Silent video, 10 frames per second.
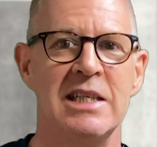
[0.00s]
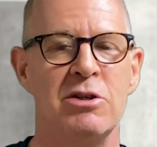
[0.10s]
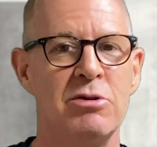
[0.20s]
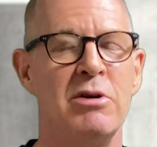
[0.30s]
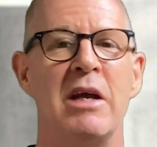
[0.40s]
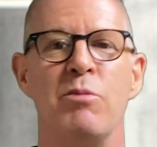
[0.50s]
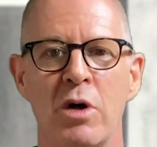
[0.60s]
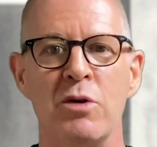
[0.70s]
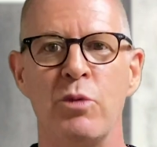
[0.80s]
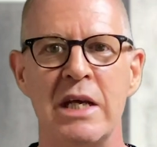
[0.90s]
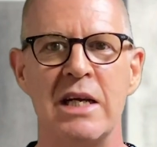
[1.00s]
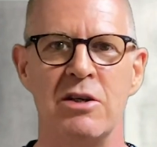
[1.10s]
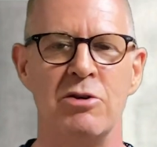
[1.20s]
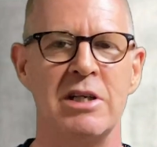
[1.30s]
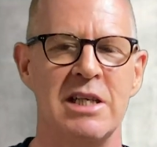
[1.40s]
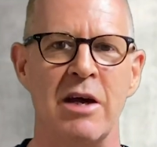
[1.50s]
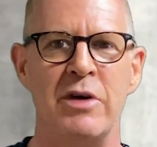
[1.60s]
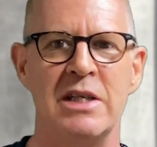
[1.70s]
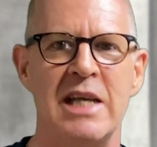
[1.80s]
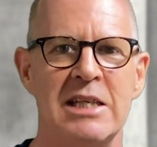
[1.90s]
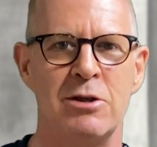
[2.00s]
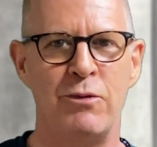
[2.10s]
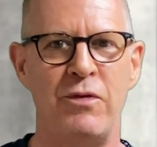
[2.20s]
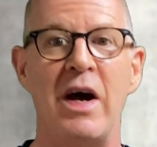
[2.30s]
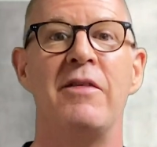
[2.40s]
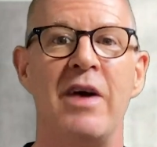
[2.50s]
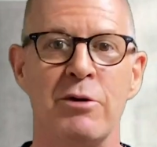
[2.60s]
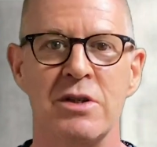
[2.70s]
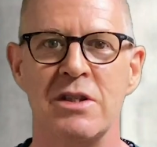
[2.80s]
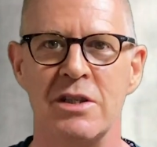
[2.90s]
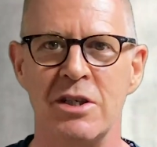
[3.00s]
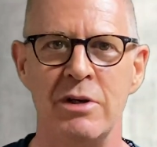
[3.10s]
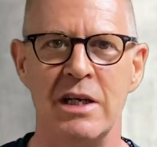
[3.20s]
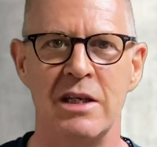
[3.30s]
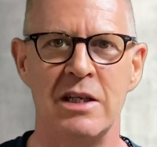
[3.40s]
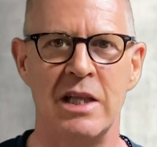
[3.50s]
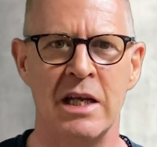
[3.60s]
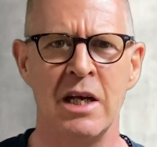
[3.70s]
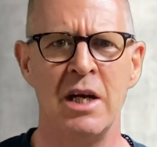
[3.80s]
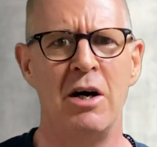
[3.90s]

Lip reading: and you do it in 1 week and you discover it takes you 5 hours to do it and you think,